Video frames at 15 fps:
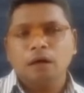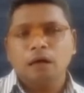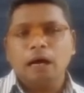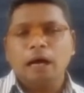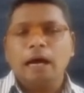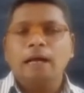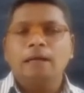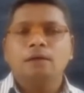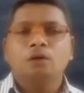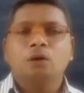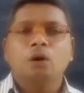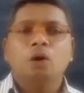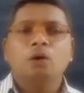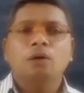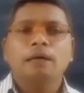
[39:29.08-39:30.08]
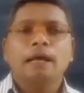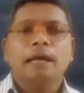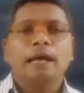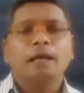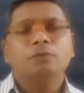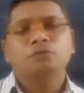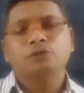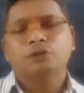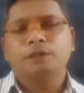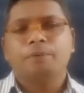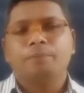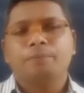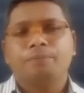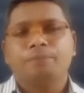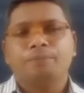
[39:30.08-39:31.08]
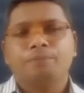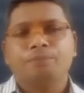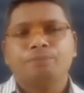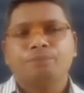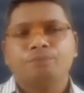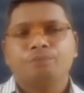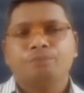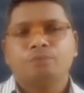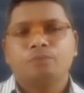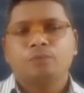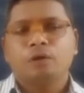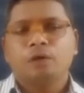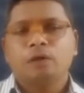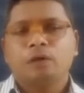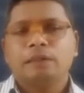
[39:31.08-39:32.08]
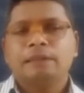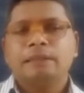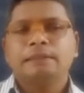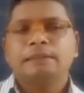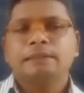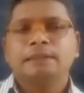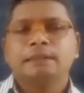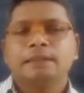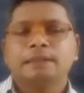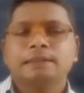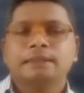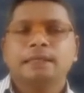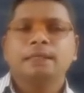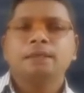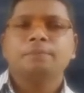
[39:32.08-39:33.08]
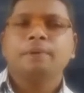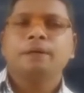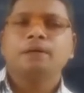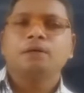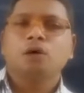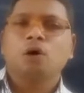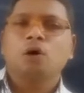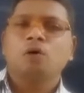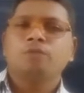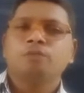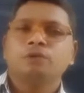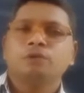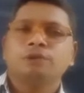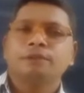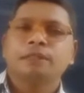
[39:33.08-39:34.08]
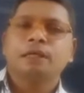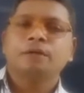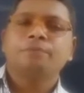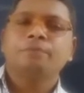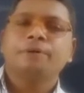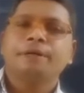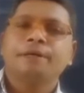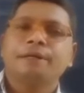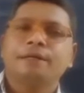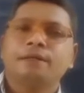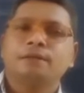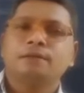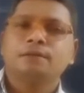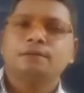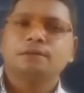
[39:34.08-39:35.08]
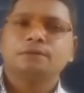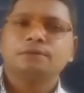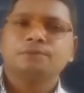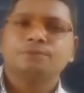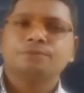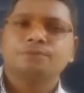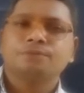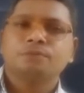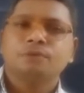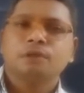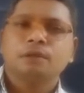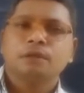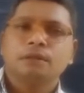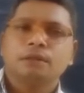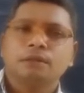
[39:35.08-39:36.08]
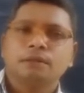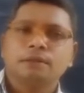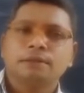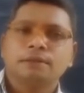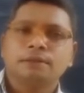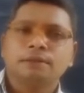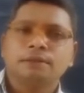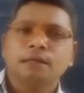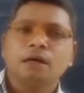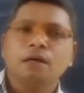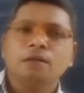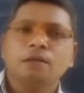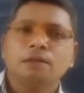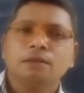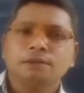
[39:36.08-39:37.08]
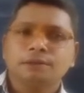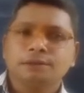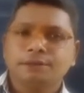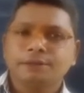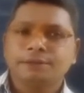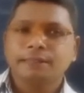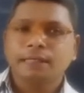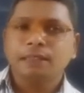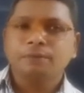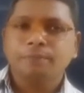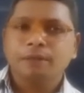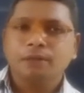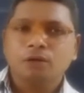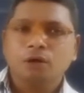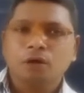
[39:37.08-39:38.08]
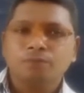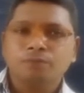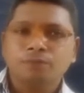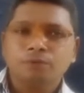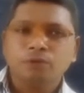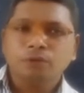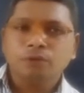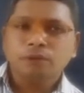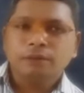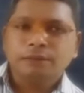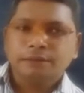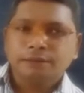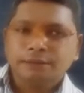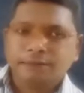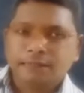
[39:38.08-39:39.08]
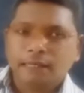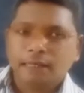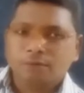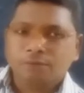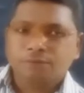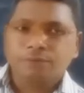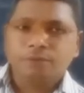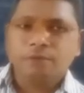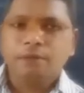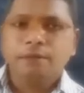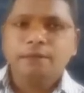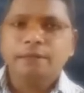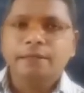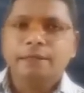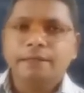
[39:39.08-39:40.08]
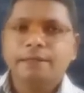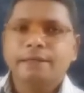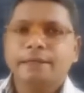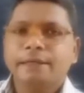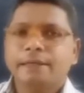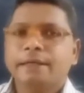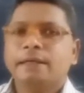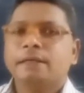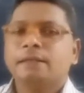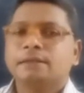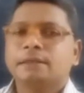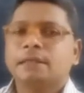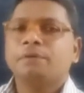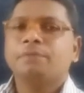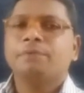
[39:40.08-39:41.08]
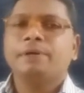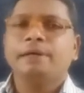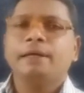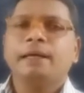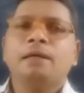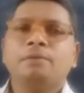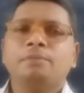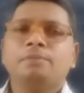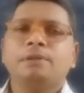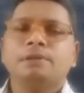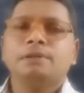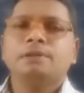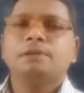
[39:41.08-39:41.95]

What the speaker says: and God helps them. This is the statement of self-reliant. This is the statement of self-reliant. Self-reliant means